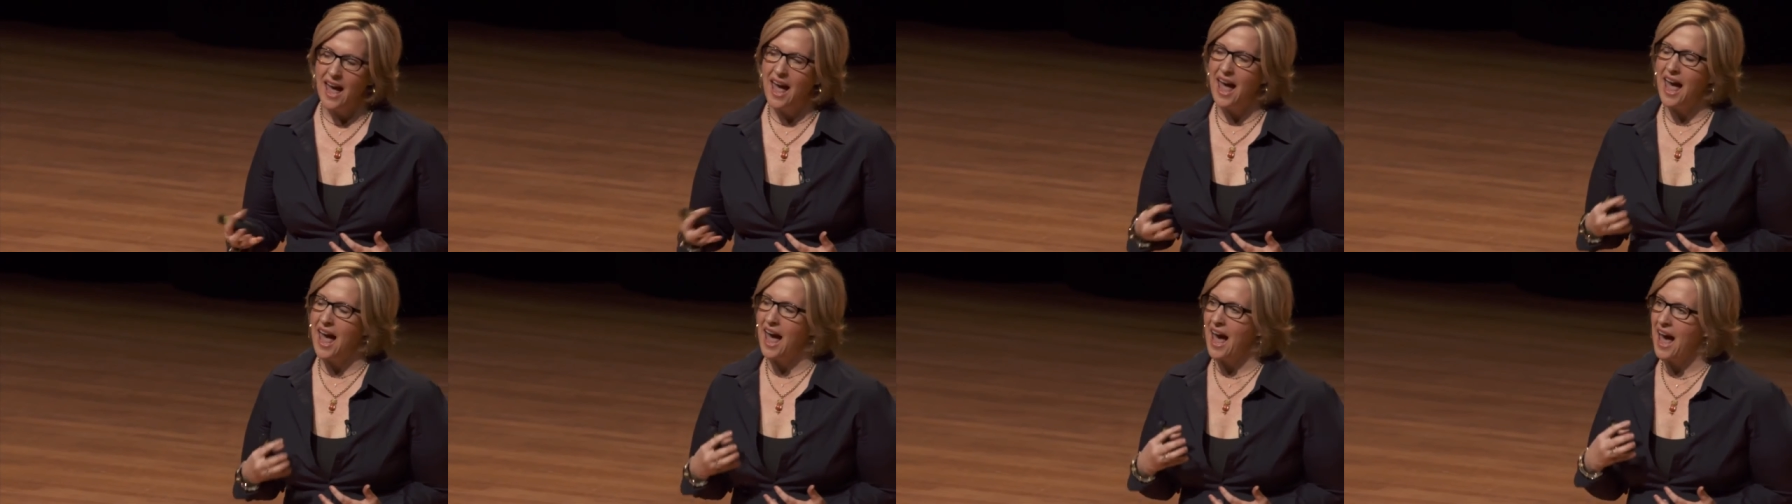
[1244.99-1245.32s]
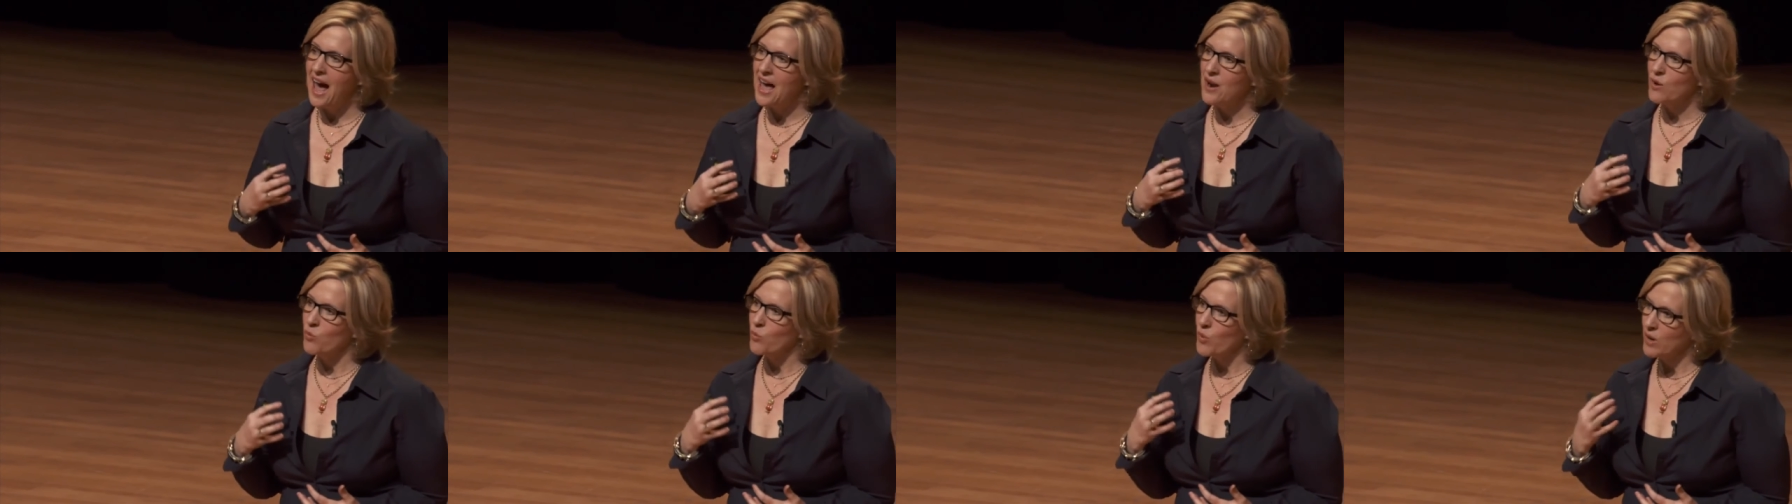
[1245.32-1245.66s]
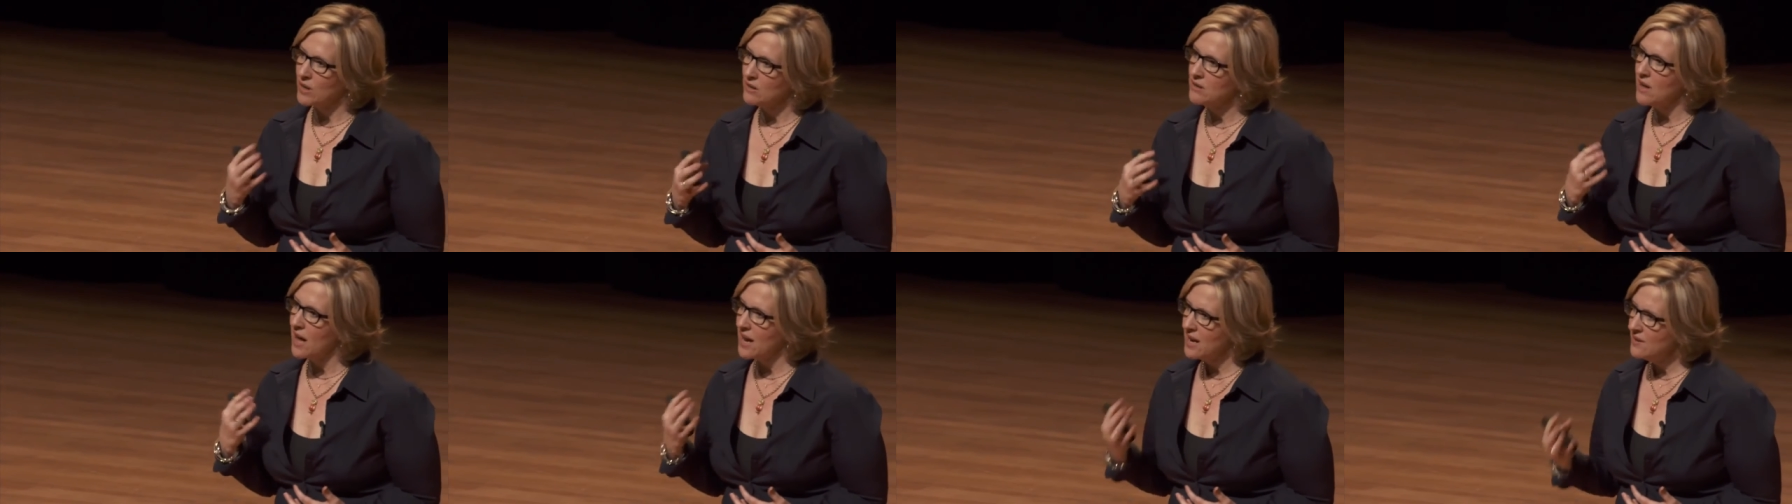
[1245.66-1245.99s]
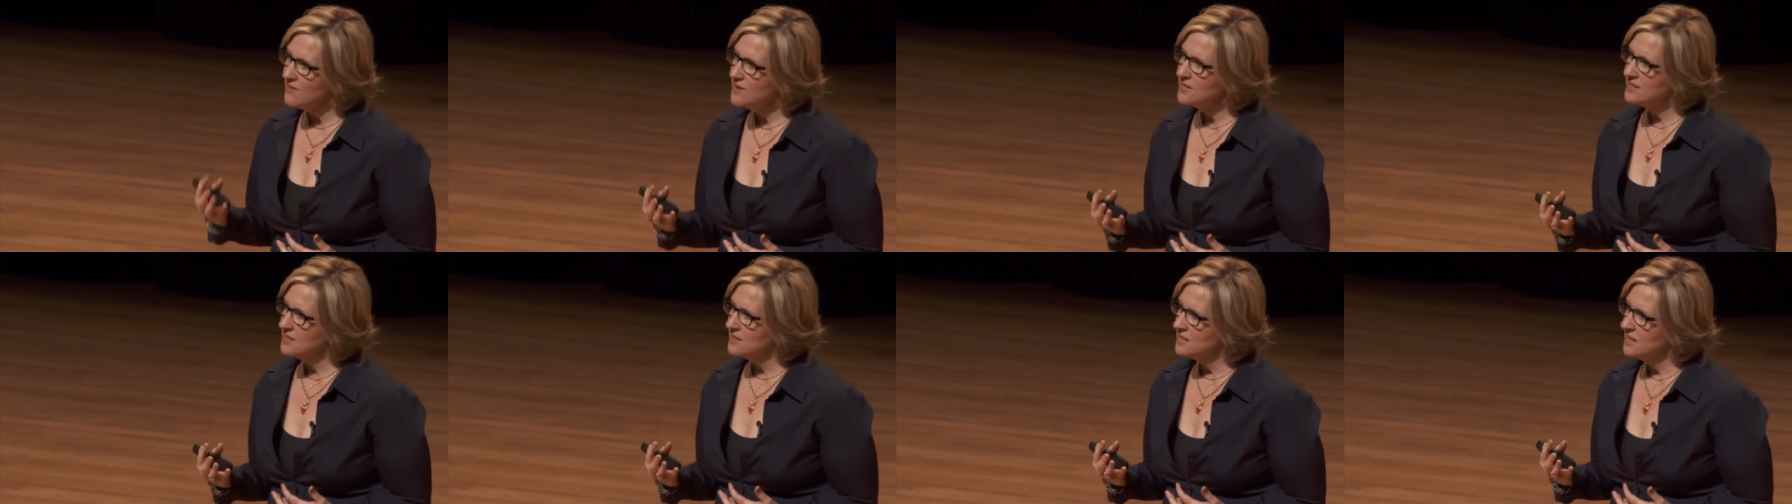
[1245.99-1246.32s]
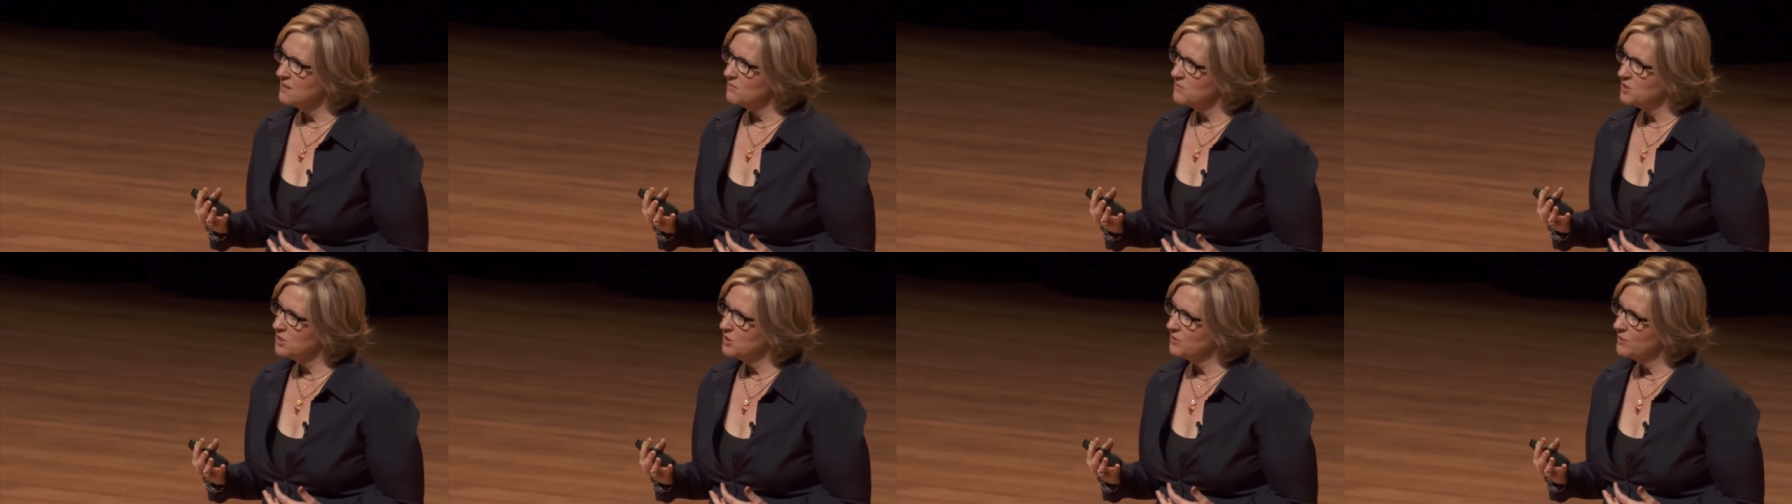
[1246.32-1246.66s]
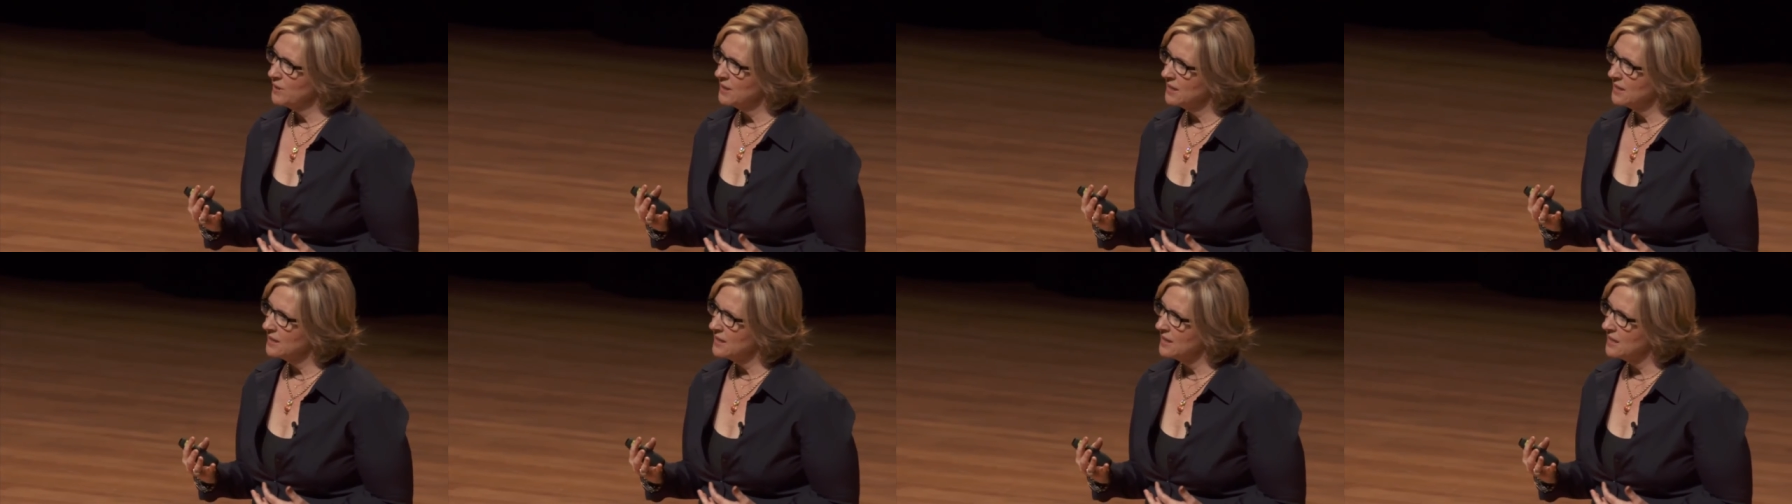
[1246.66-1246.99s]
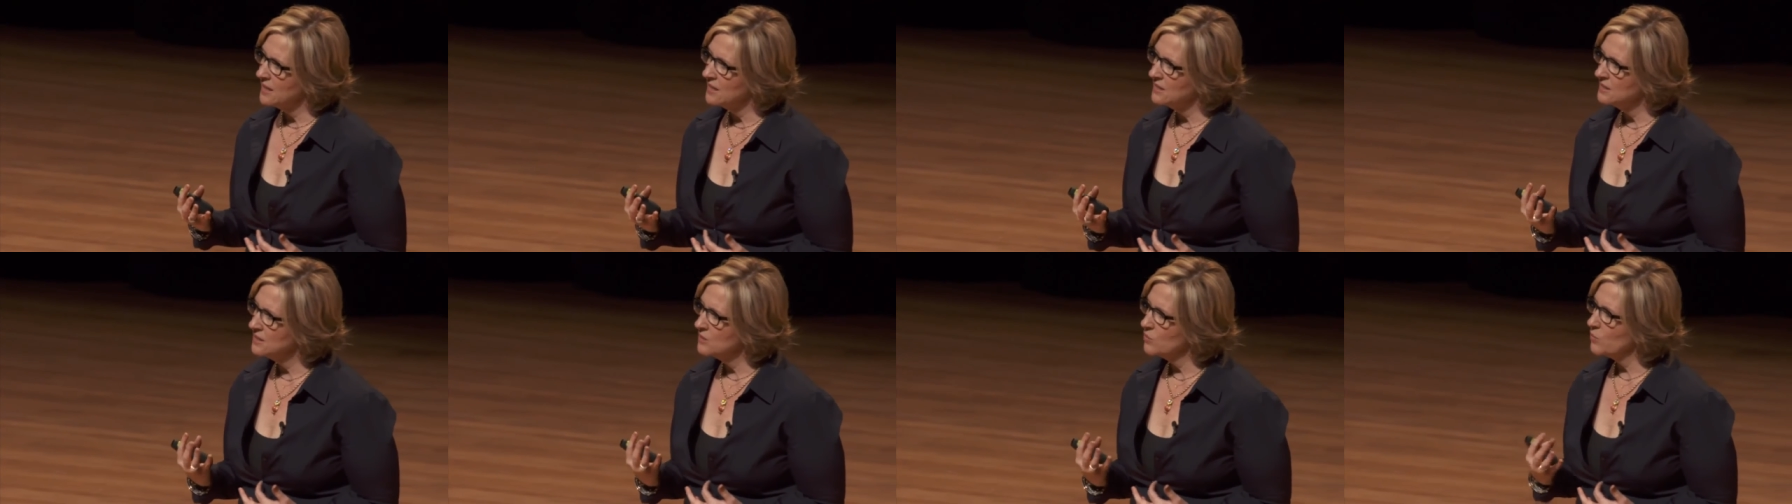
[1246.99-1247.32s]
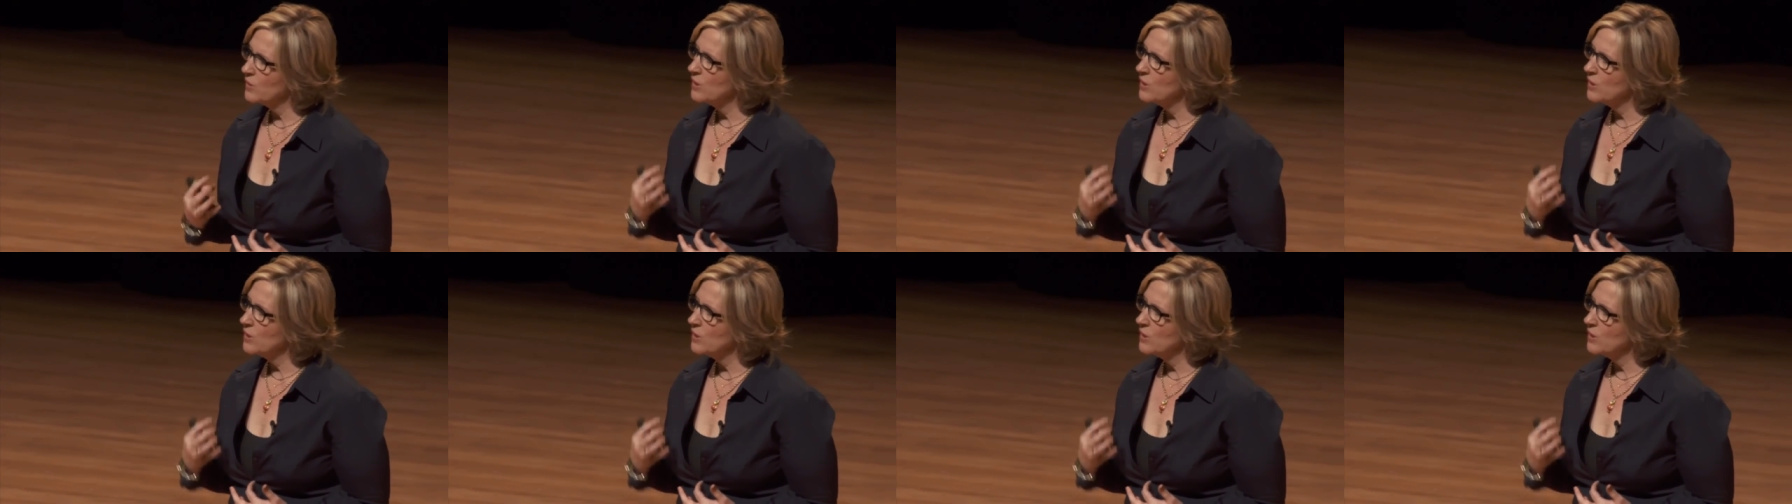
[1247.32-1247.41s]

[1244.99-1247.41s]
And what a lot of us end up doing is